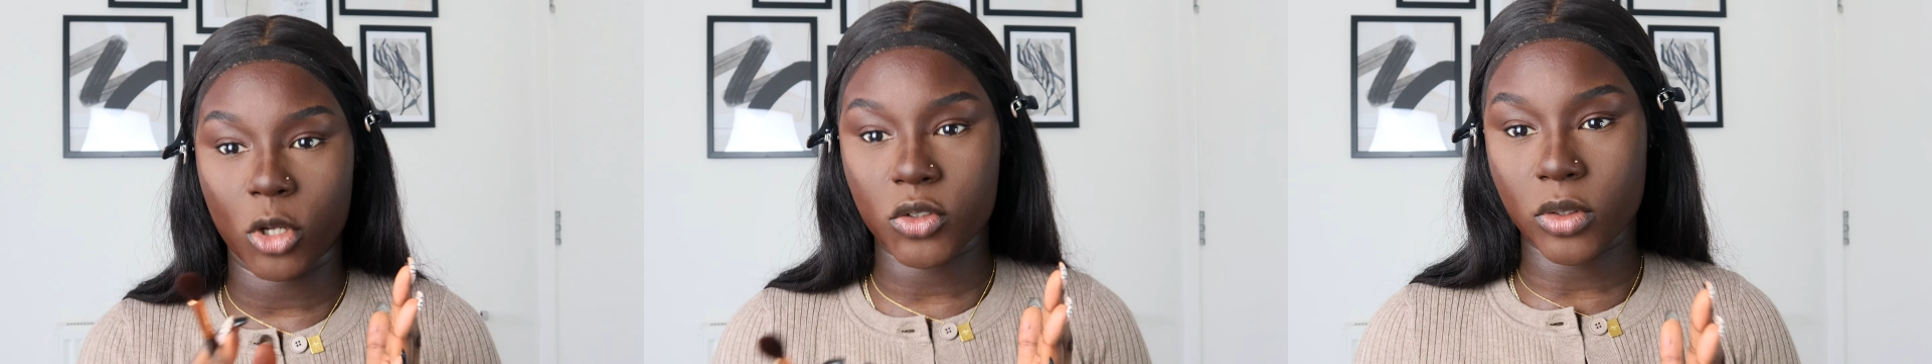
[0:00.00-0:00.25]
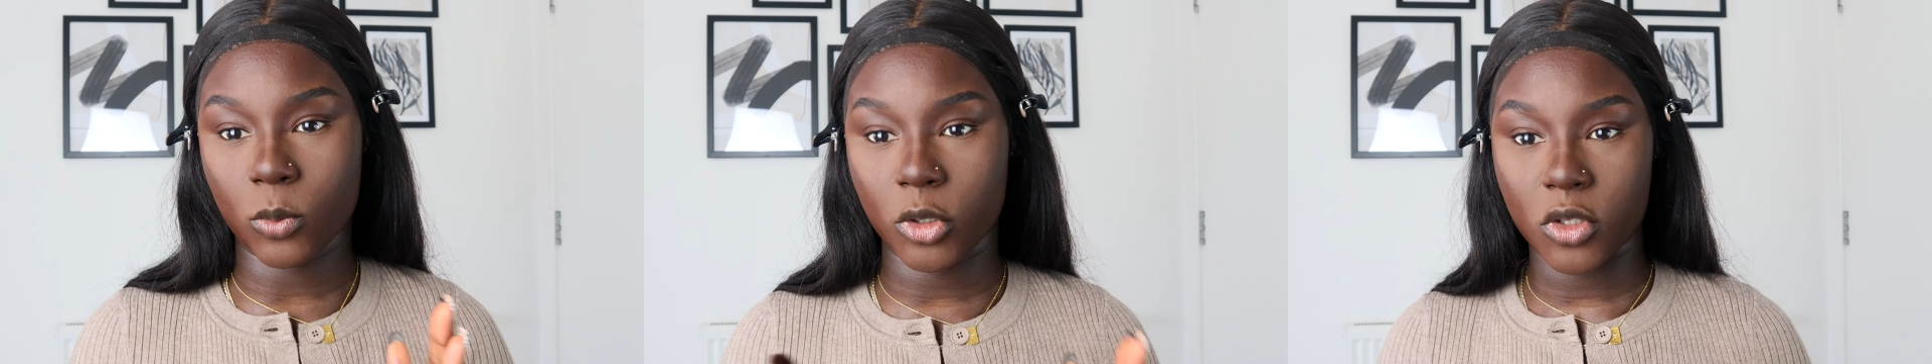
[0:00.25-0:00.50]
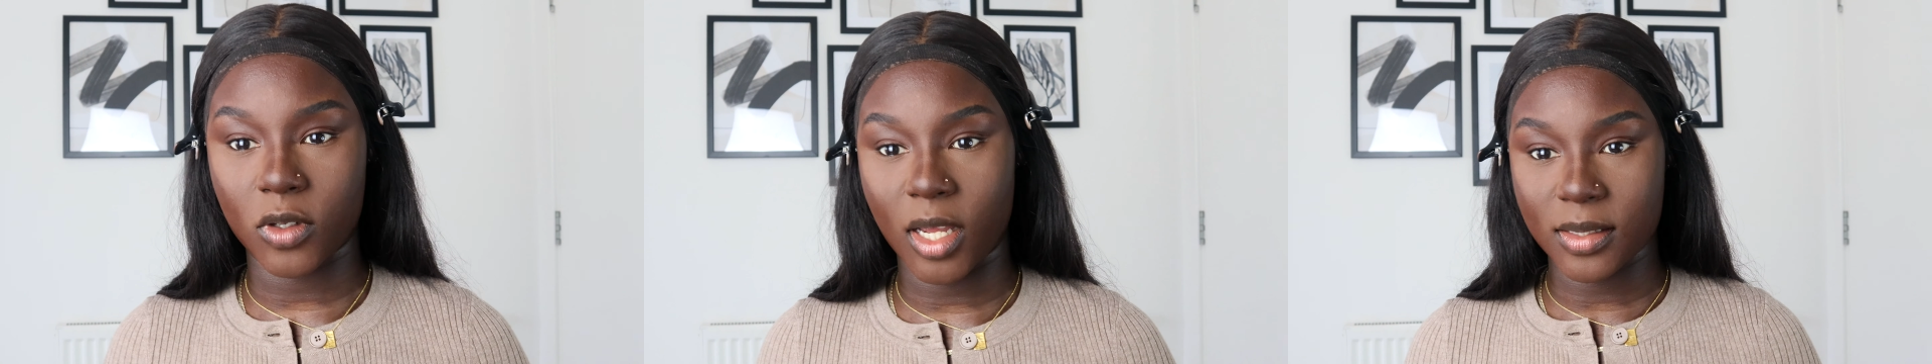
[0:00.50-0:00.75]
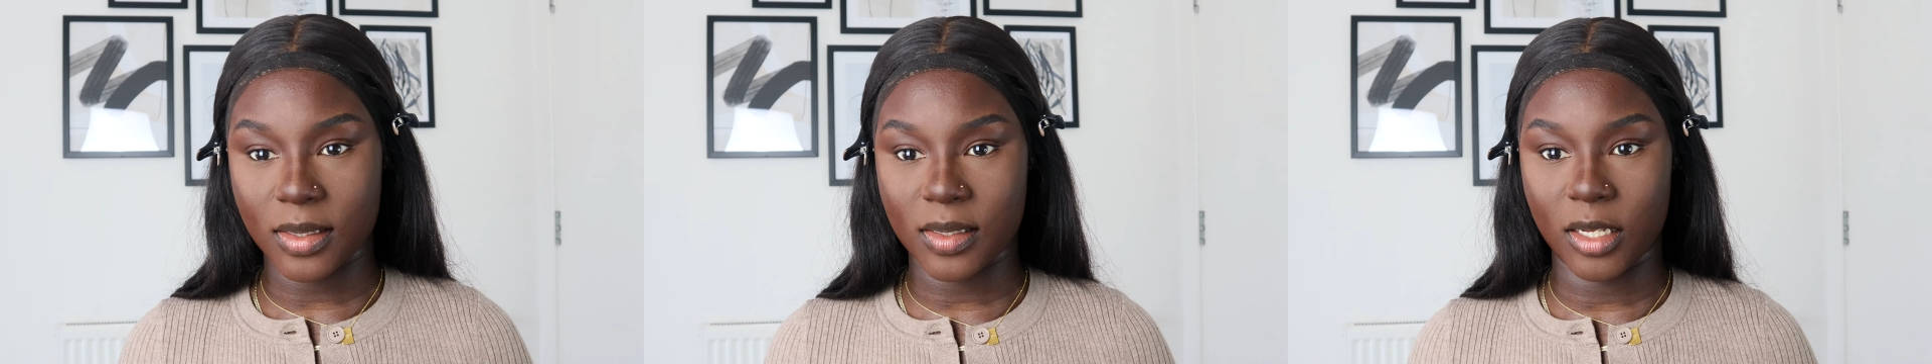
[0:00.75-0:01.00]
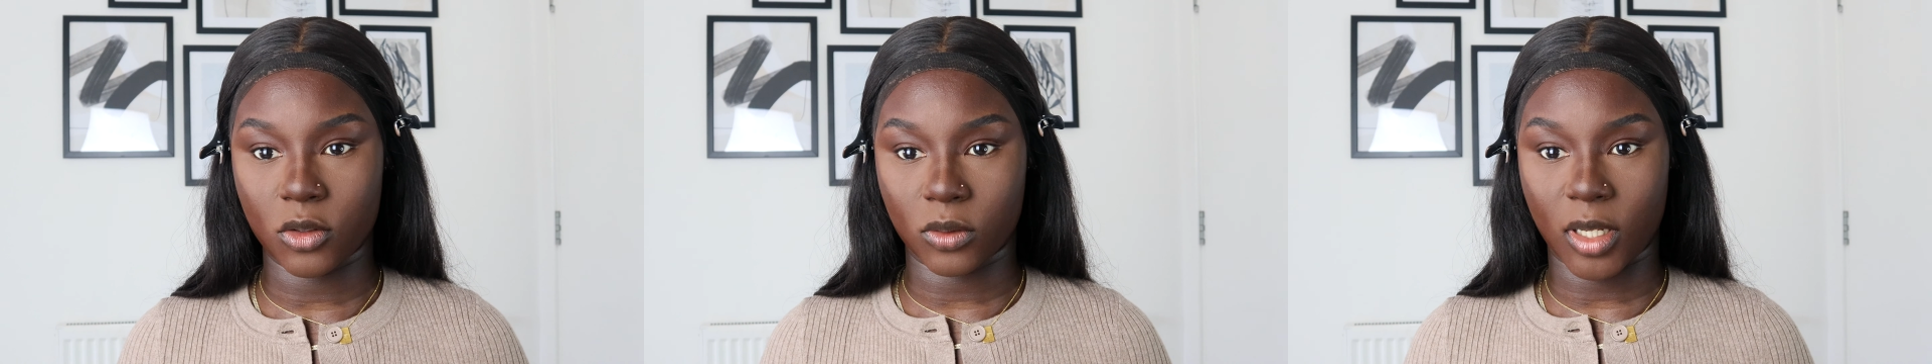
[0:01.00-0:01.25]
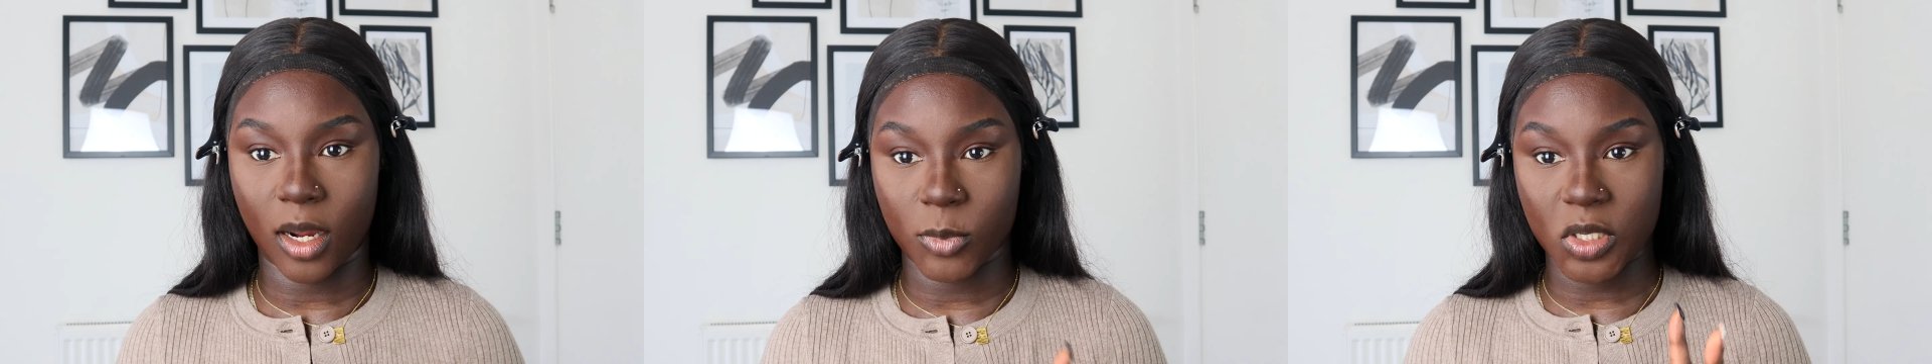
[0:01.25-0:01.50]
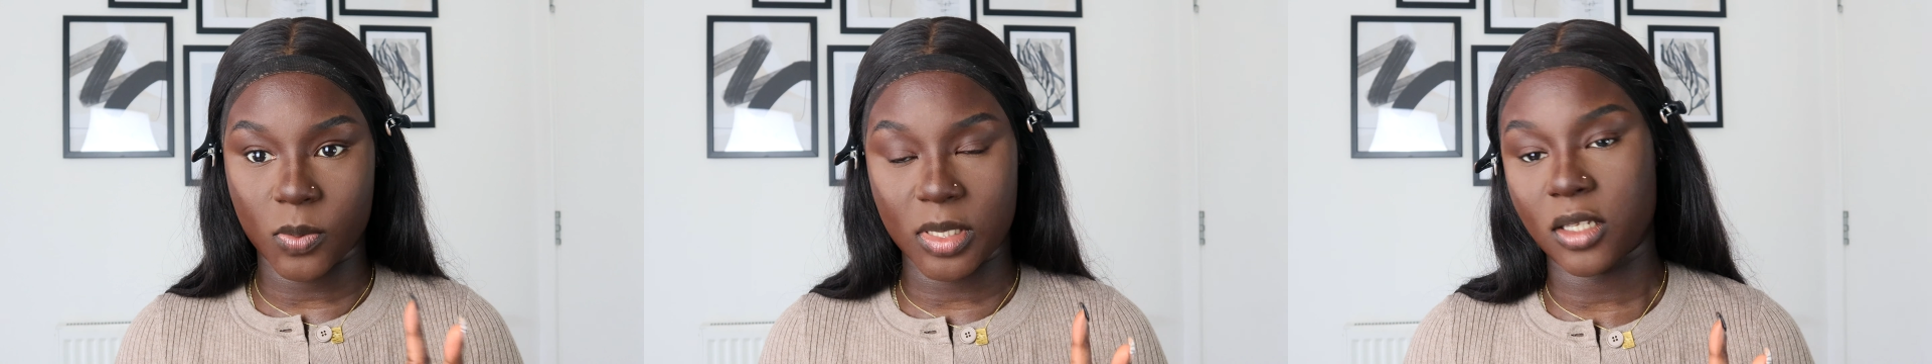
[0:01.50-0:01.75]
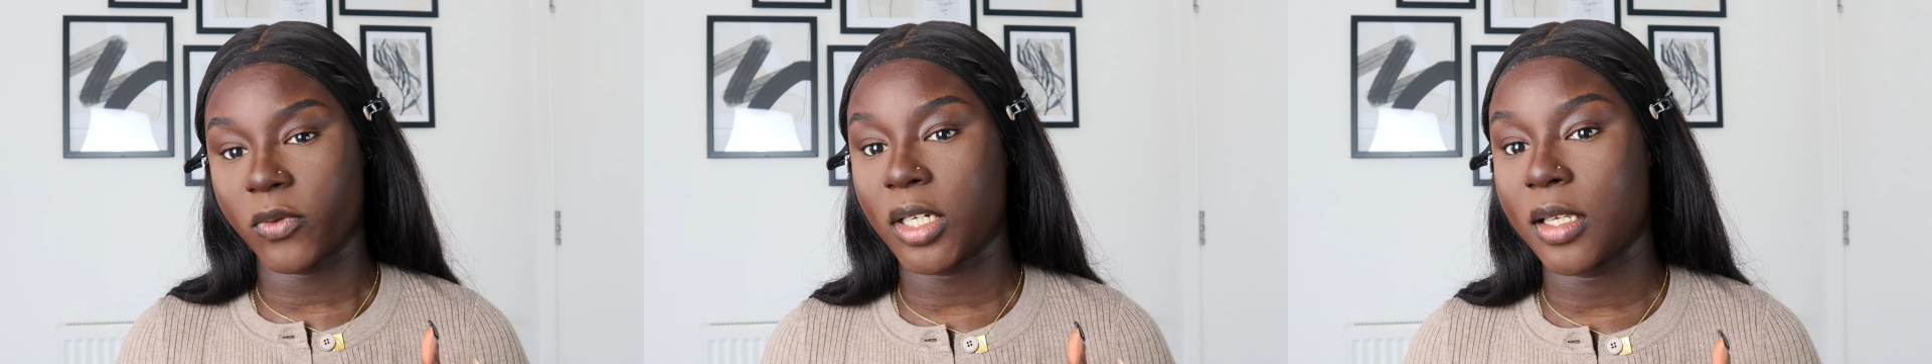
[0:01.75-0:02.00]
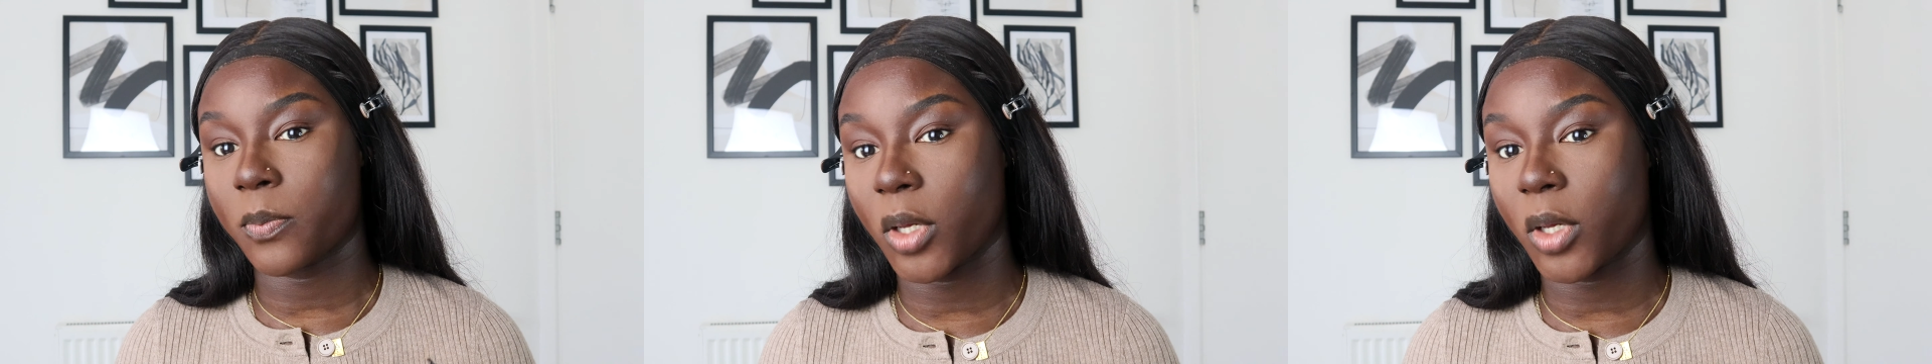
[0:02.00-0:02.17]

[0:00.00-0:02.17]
wondering what you guys are seeing on camera specifically,